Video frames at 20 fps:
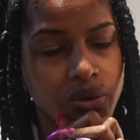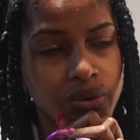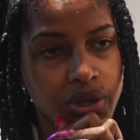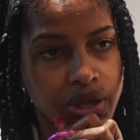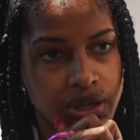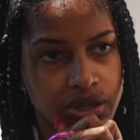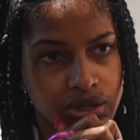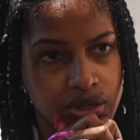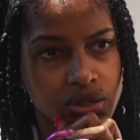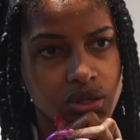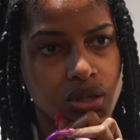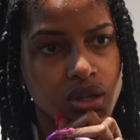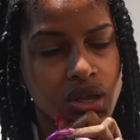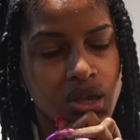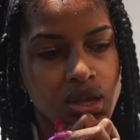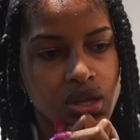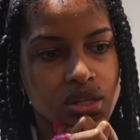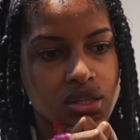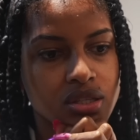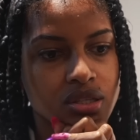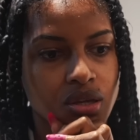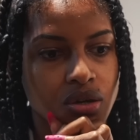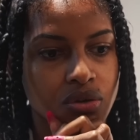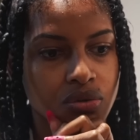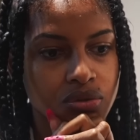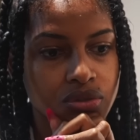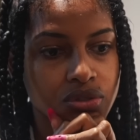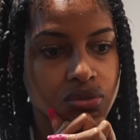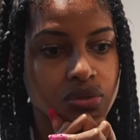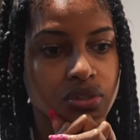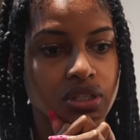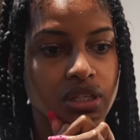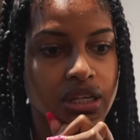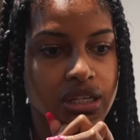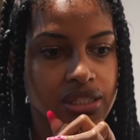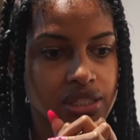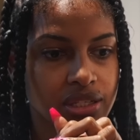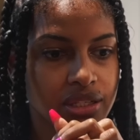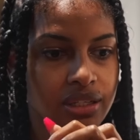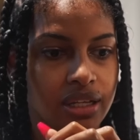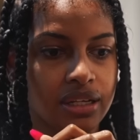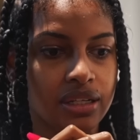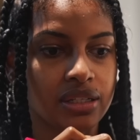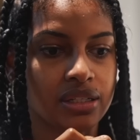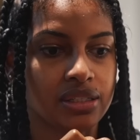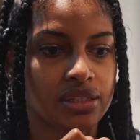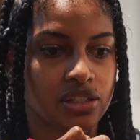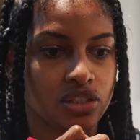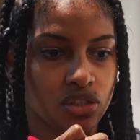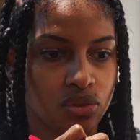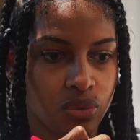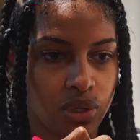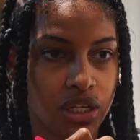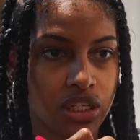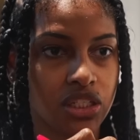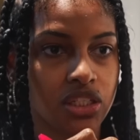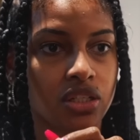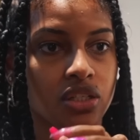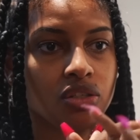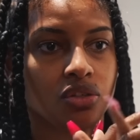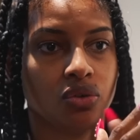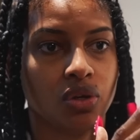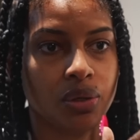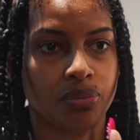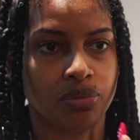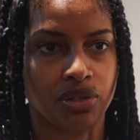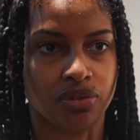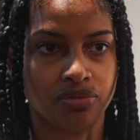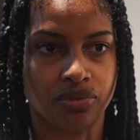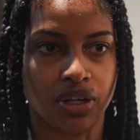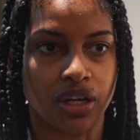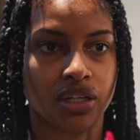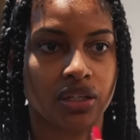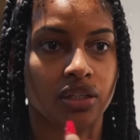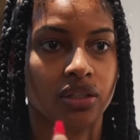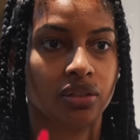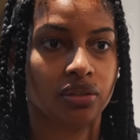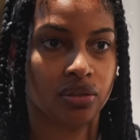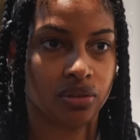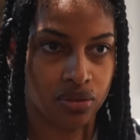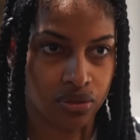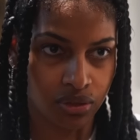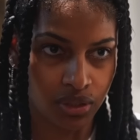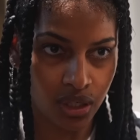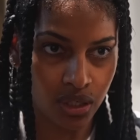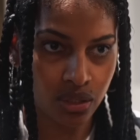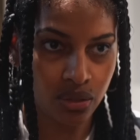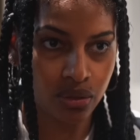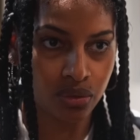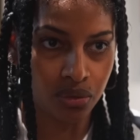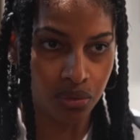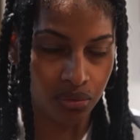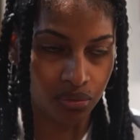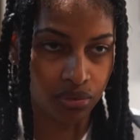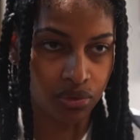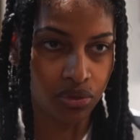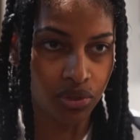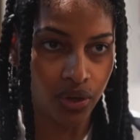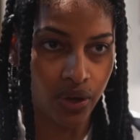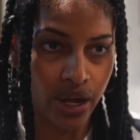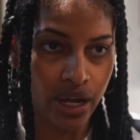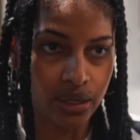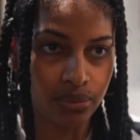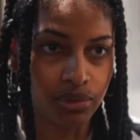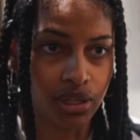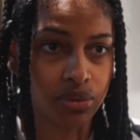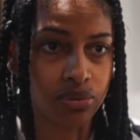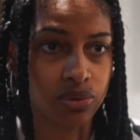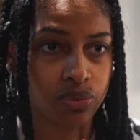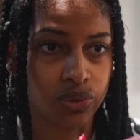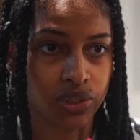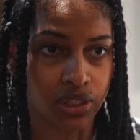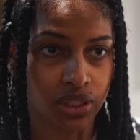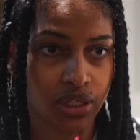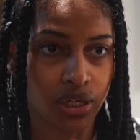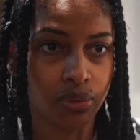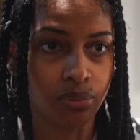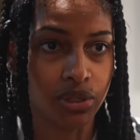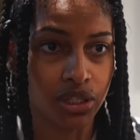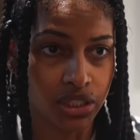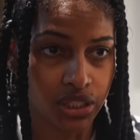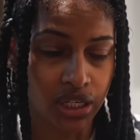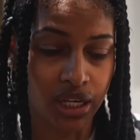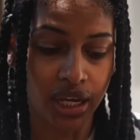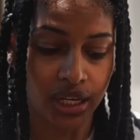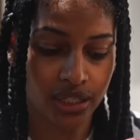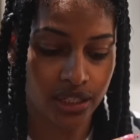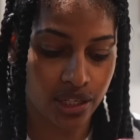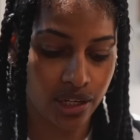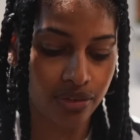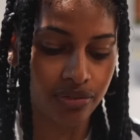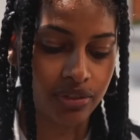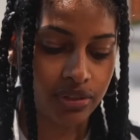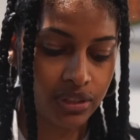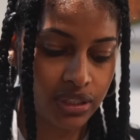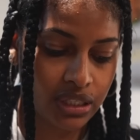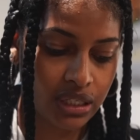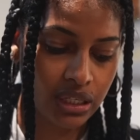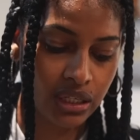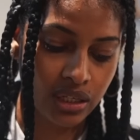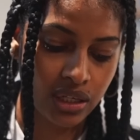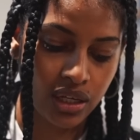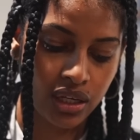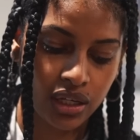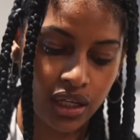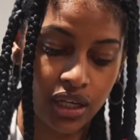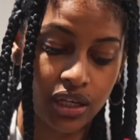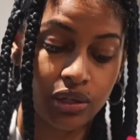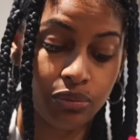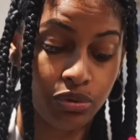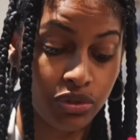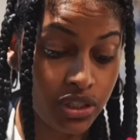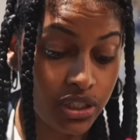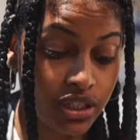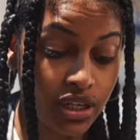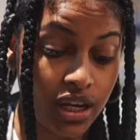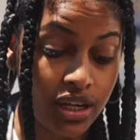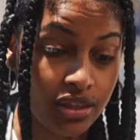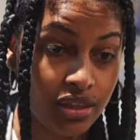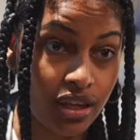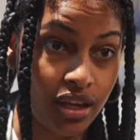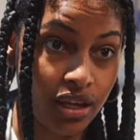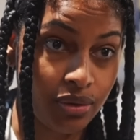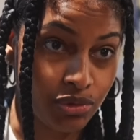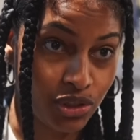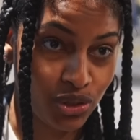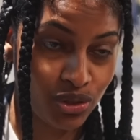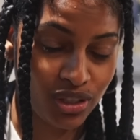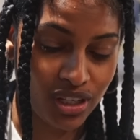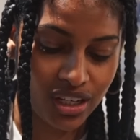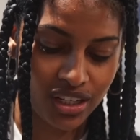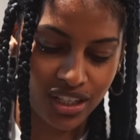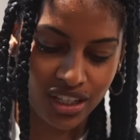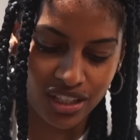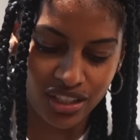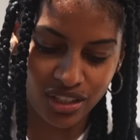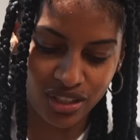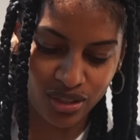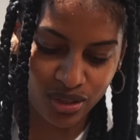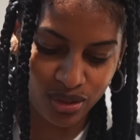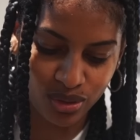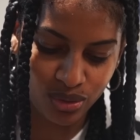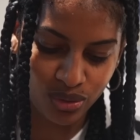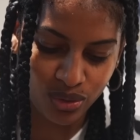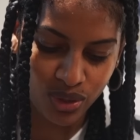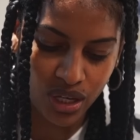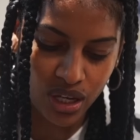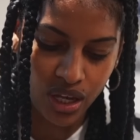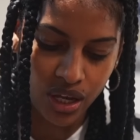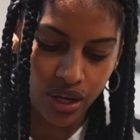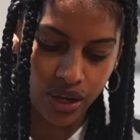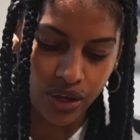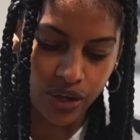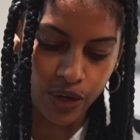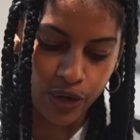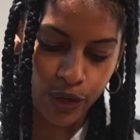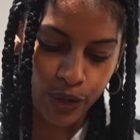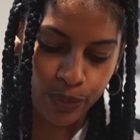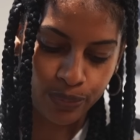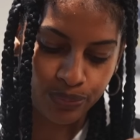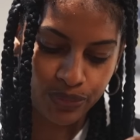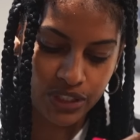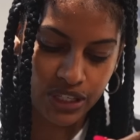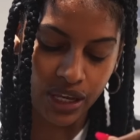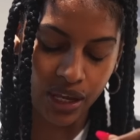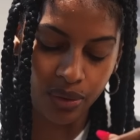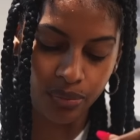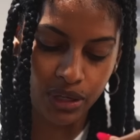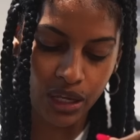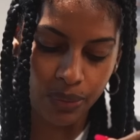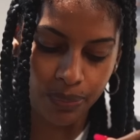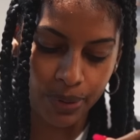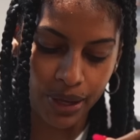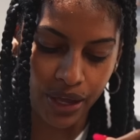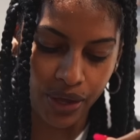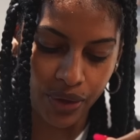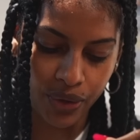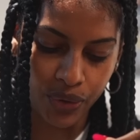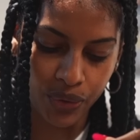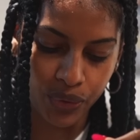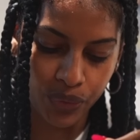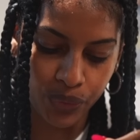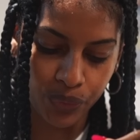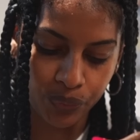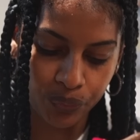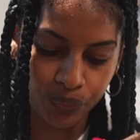Okay. So you de-escalated the situation, you helped them find another, item that was within their budget. I can definitely appreciate that, and I'm sure they did too. Tell me about